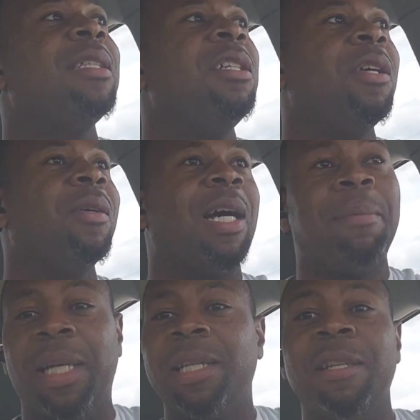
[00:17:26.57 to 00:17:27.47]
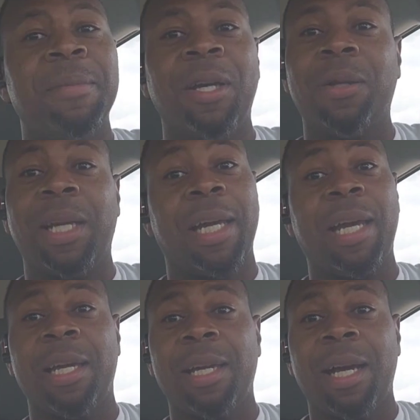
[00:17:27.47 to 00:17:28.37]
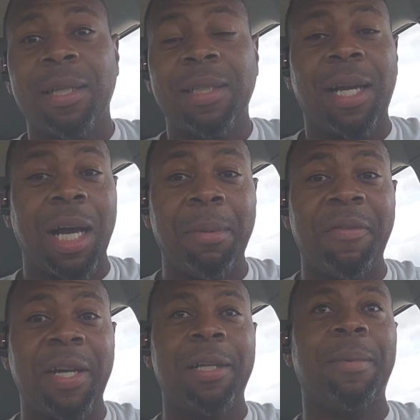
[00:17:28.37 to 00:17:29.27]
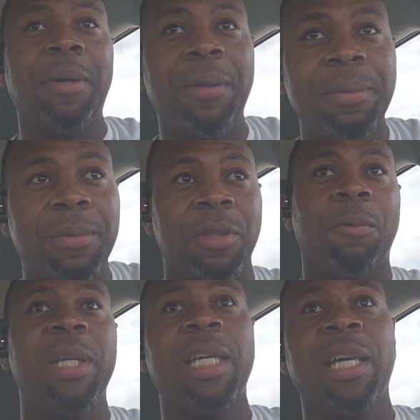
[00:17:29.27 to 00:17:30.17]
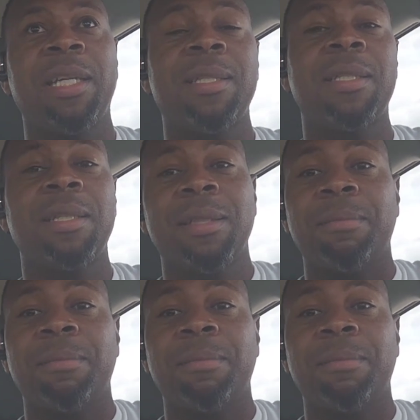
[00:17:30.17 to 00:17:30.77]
you know, I'm letting them know like, hey, I'm available on the weekends.